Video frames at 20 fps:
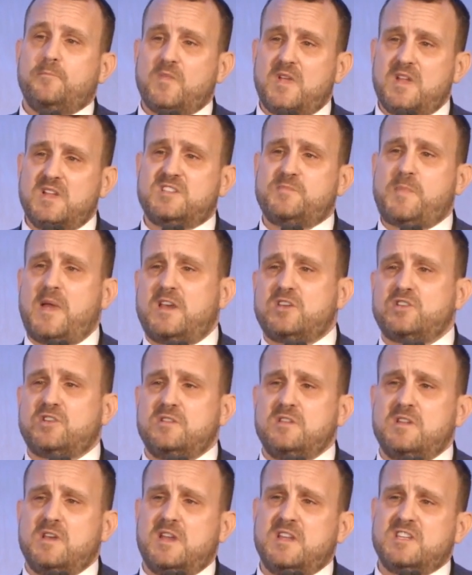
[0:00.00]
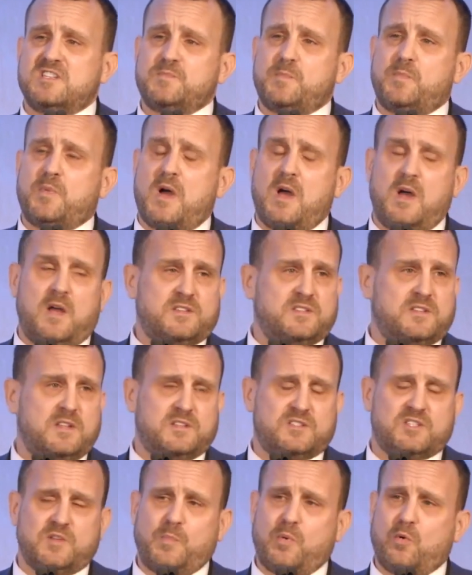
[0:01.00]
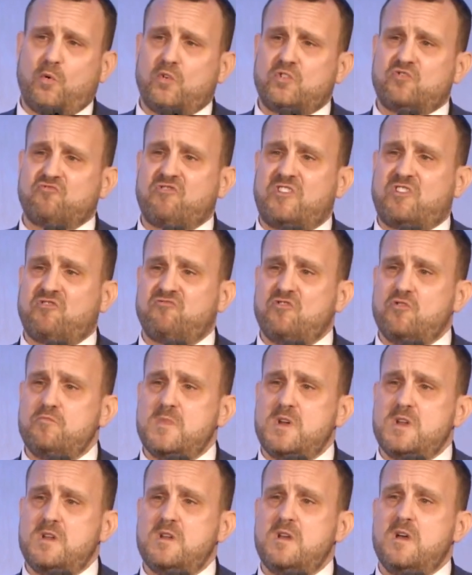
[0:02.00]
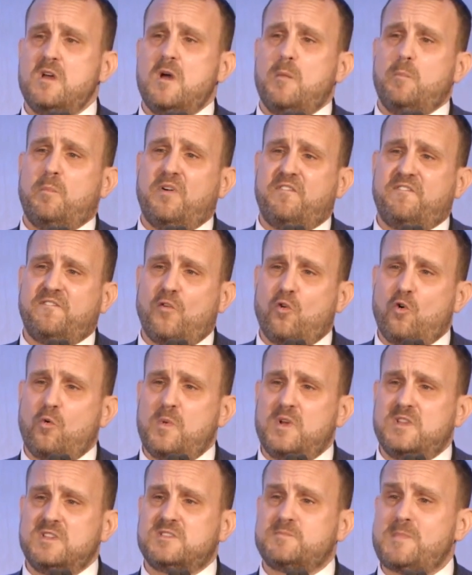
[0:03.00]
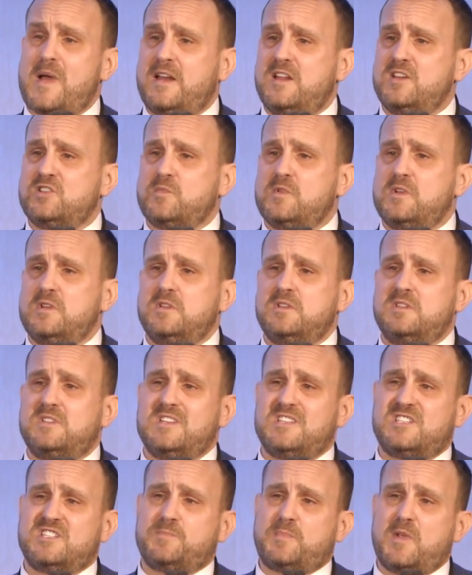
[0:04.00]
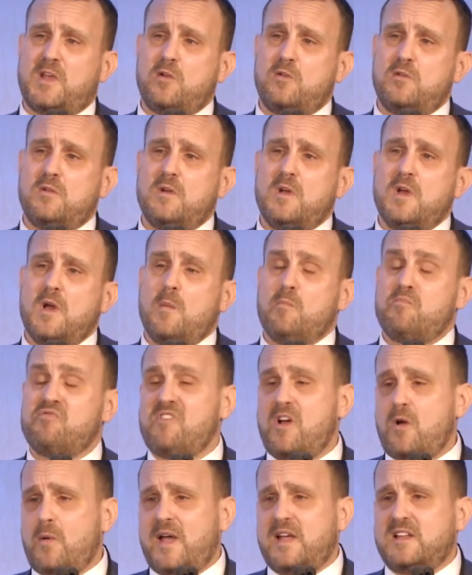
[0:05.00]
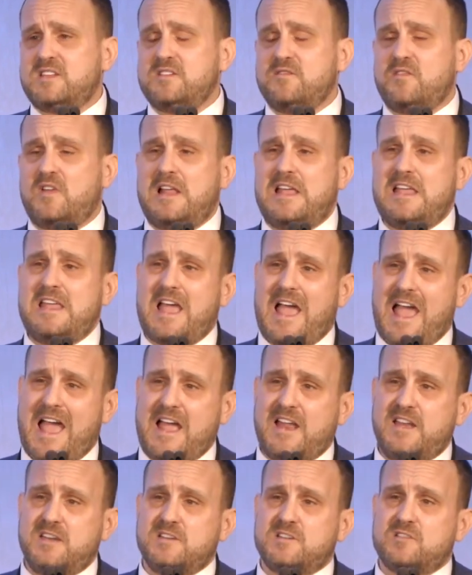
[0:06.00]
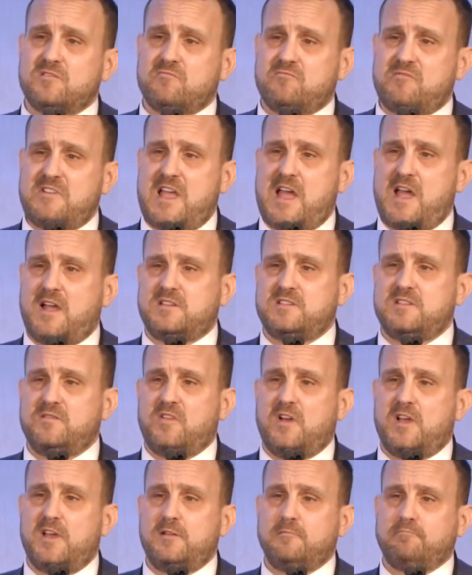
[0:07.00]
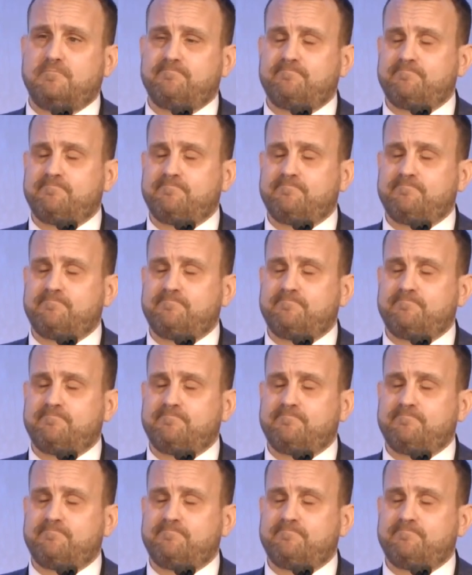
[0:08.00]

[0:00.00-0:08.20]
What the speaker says: Inspection that supports recruitment, performance management, dispute, proactively and reactively.